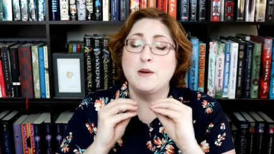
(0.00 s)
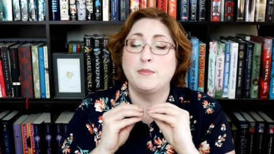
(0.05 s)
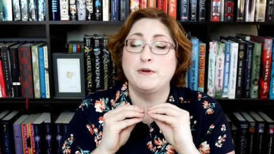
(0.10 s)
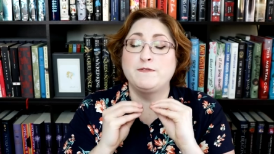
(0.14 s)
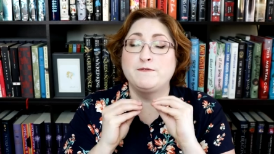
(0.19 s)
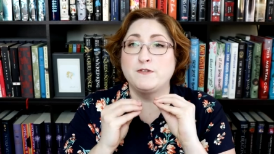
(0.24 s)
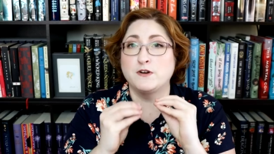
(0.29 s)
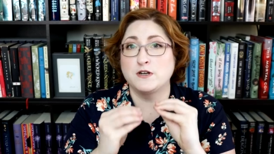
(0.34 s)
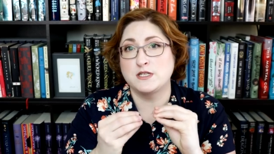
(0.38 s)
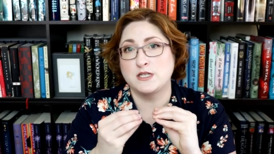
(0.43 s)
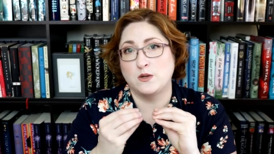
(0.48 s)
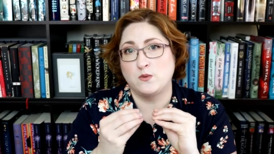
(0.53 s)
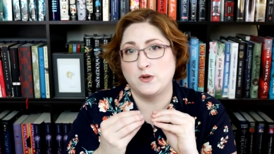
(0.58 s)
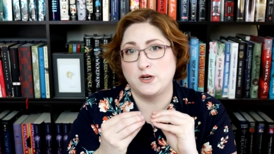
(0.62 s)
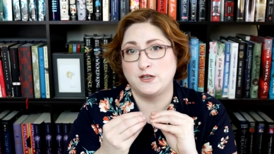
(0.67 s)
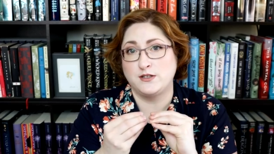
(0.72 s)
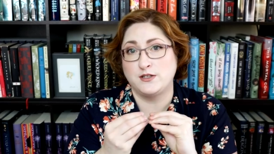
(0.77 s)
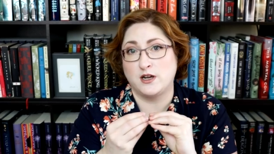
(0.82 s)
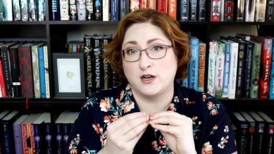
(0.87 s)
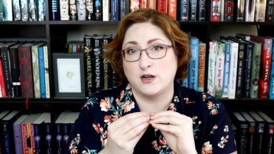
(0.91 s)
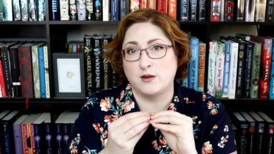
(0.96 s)
But first I
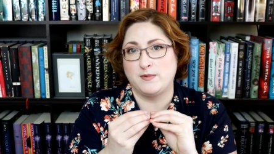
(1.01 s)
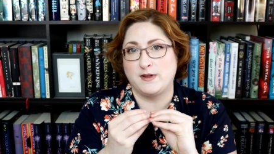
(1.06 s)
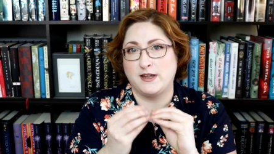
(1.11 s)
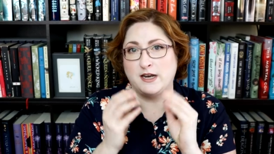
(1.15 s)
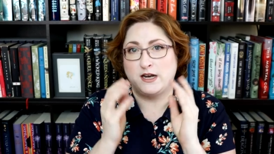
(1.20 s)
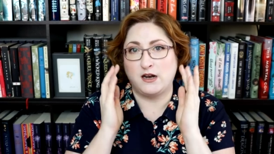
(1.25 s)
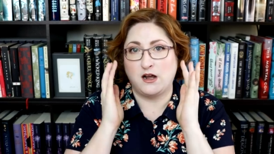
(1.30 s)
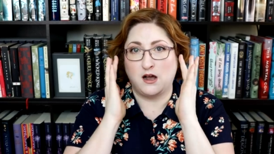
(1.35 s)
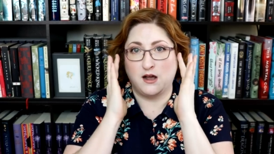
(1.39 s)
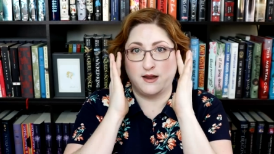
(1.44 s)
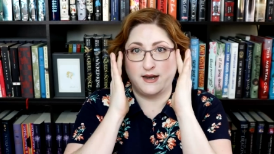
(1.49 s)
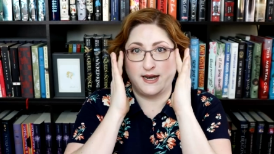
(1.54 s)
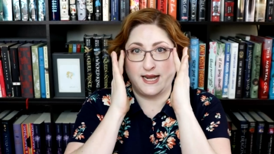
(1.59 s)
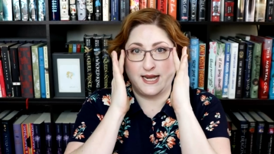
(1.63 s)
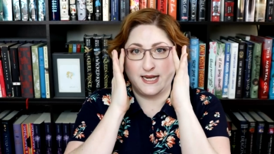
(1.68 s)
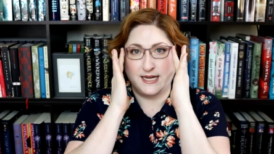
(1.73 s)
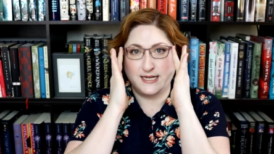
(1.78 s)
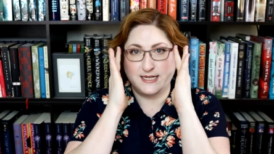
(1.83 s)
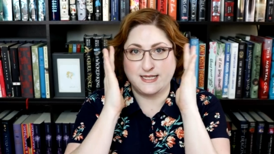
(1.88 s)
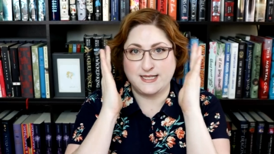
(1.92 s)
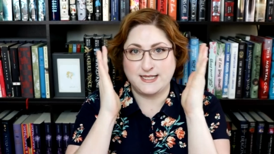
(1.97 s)
want to talk about it on
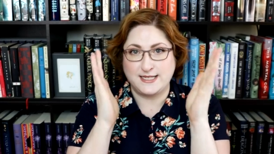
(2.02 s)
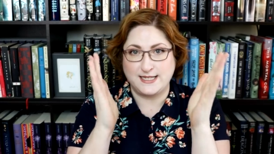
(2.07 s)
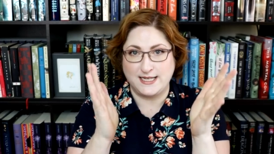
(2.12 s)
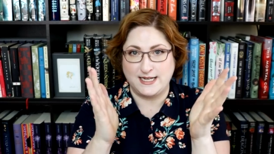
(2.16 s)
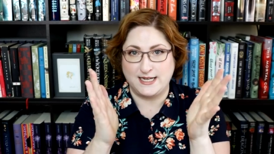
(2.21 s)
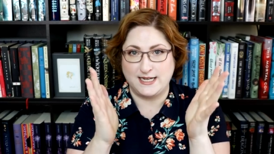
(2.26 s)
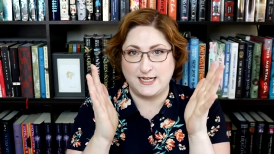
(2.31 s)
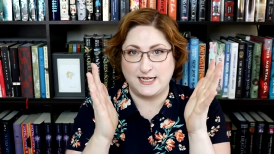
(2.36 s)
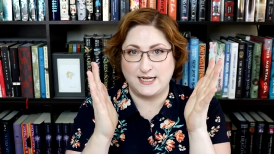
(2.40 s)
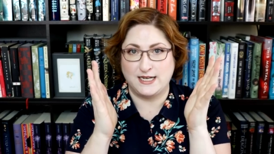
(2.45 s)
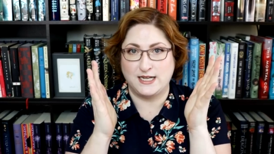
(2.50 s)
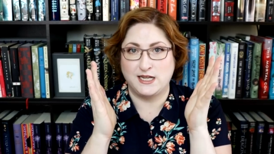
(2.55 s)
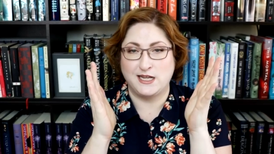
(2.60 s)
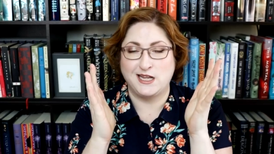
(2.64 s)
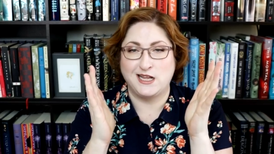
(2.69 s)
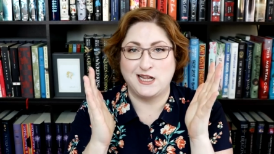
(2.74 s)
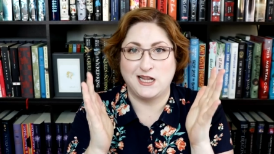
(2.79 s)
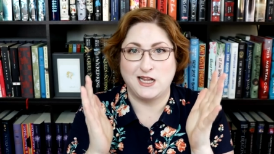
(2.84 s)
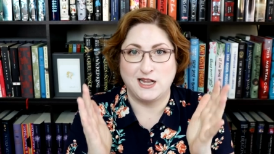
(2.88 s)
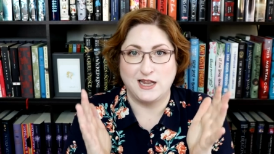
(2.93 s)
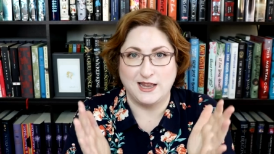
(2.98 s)
a scene
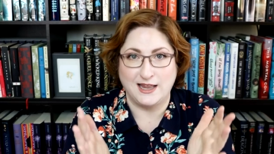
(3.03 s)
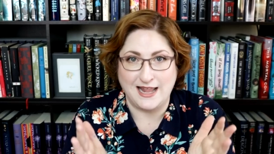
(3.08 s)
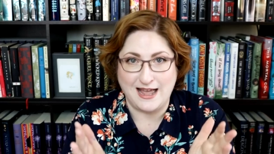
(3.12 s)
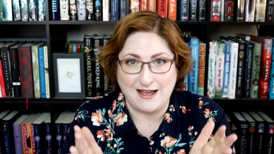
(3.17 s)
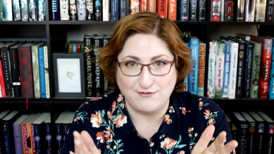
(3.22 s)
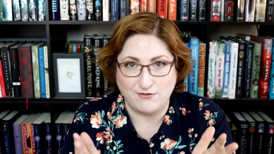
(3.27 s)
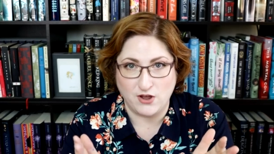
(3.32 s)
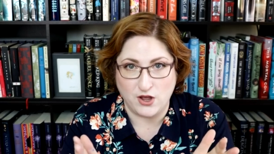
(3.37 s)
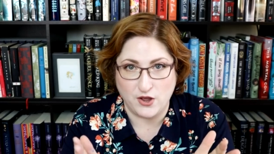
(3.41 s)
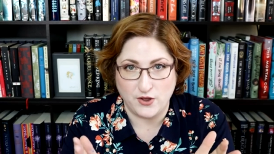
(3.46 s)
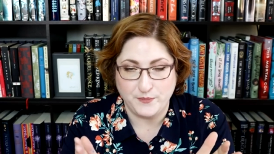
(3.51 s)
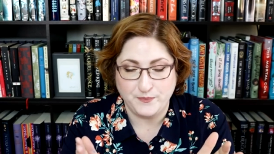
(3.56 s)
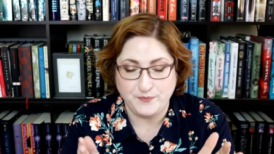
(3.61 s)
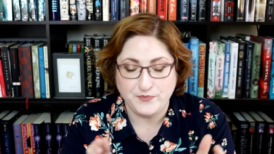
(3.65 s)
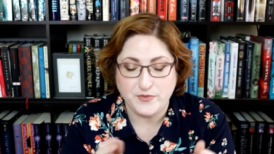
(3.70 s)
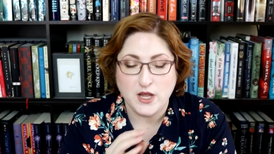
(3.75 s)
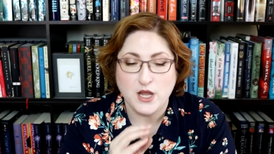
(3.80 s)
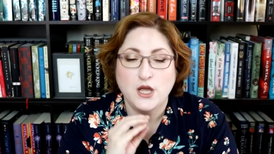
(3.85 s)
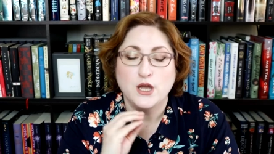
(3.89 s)
level.